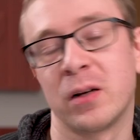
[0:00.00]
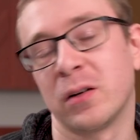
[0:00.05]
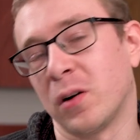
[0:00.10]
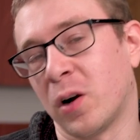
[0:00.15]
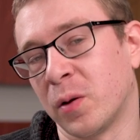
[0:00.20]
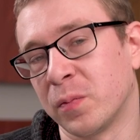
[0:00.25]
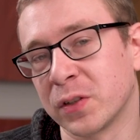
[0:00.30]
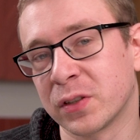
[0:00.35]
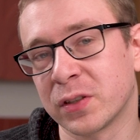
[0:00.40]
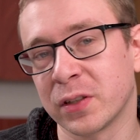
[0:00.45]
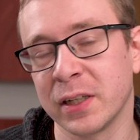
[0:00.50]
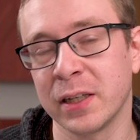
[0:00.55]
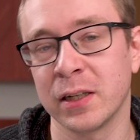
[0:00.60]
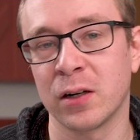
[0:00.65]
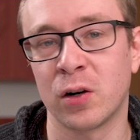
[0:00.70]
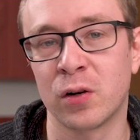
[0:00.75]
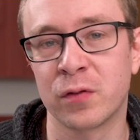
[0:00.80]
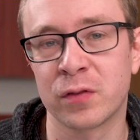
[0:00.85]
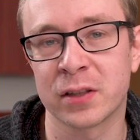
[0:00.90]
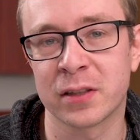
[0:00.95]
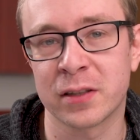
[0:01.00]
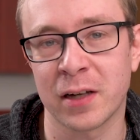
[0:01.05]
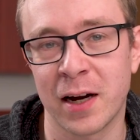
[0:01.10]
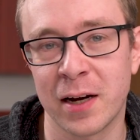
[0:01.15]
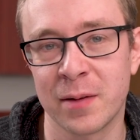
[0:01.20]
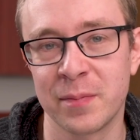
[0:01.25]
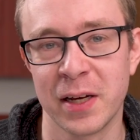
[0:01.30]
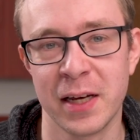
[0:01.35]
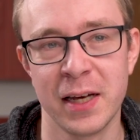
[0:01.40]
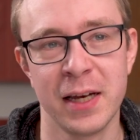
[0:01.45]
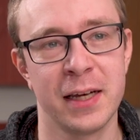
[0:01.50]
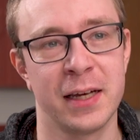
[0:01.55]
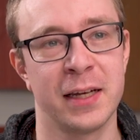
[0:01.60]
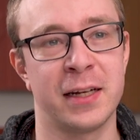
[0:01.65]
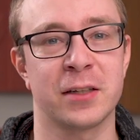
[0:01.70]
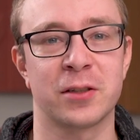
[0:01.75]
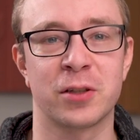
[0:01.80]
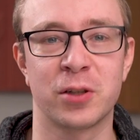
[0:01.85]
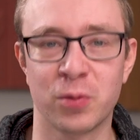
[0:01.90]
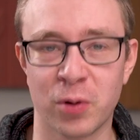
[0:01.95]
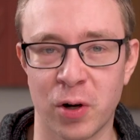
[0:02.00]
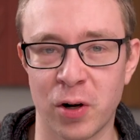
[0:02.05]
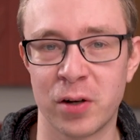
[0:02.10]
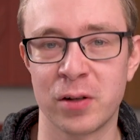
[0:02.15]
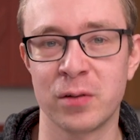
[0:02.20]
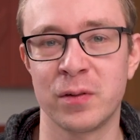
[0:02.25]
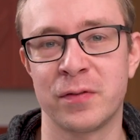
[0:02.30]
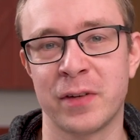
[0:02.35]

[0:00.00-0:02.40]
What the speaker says: Obviously, over time, it has grown.